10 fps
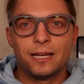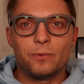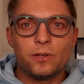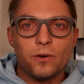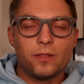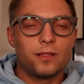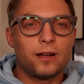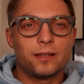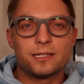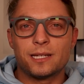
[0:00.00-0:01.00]
we go to a
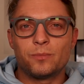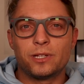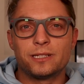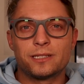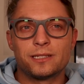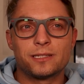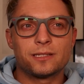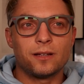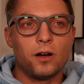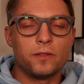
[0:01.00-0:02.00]
lot of the same
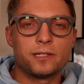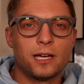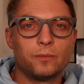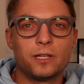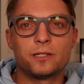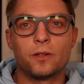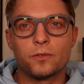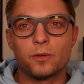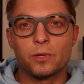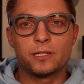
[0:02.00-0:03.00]
places all the time because those
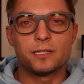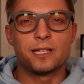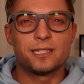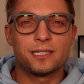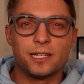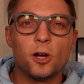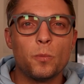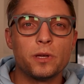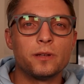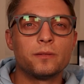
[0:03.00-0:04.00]
are the only places that stay
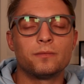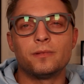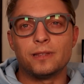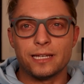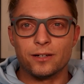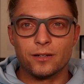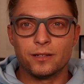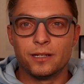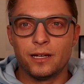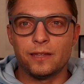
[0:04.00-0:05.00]
open later.
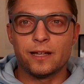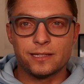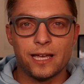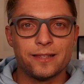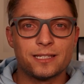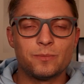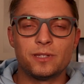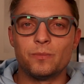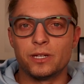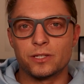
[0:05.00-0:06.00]
And that tends to
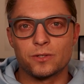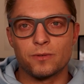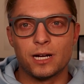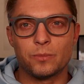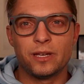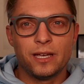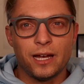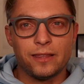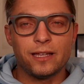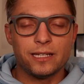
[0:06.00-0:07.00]
be the biggest gripe.
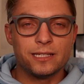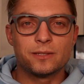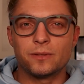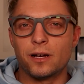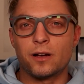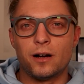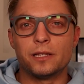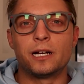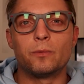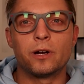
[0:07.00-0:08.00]
And that is a
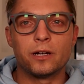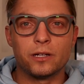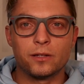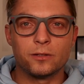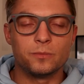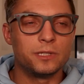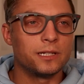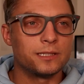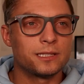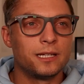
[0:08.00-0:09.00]
con that I wanted to include
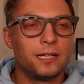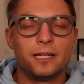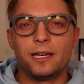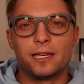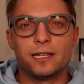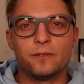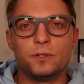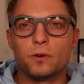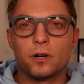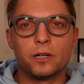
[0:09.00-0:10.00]
because Again, if
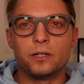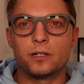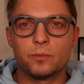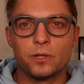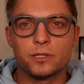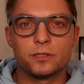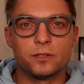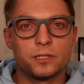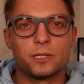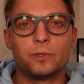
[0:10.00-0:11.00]
you are a younger person
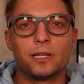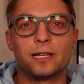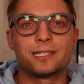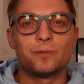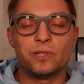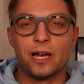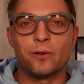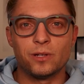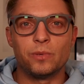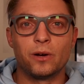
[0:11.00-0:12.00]
or just someone that likes to be
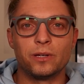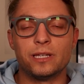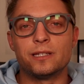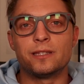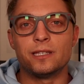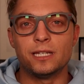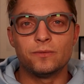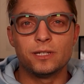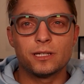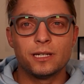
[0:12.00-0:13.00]
out and about into the
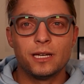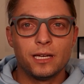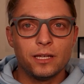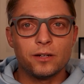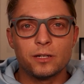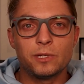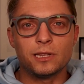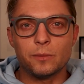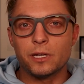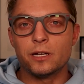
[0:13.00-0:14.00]
evening, you're gonna be
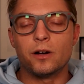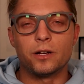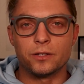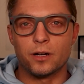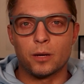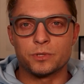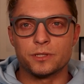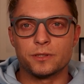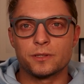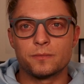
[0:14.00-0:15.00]
limited on your
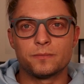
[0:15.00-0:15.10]
options.